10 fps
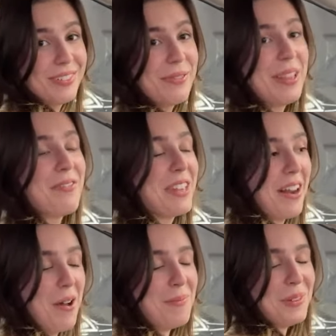We love to get
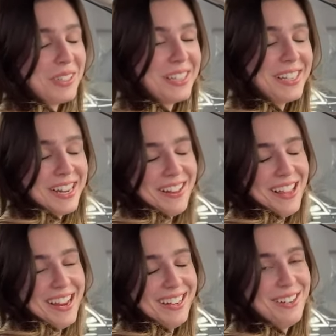humbled
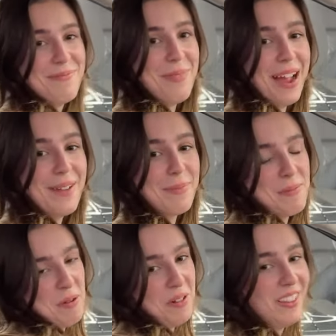daily yes. by
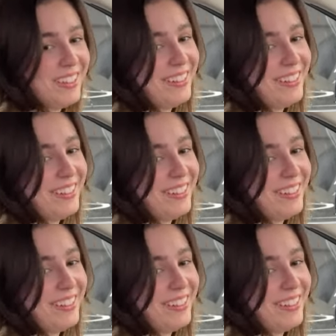people.